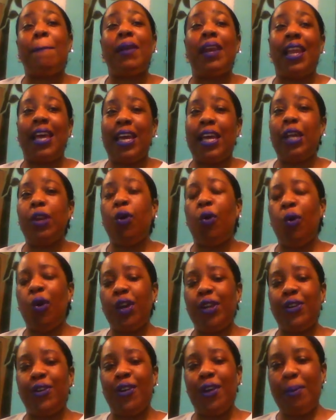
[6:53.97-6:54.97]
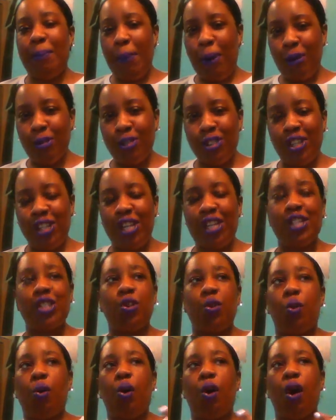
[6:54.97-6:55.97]
playing on your emotions
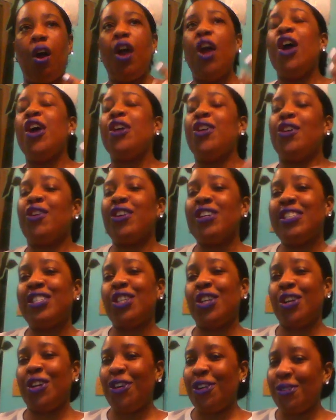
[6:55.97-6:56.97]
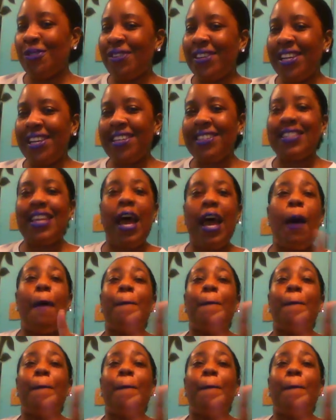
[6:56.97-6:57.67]
or your insecurities.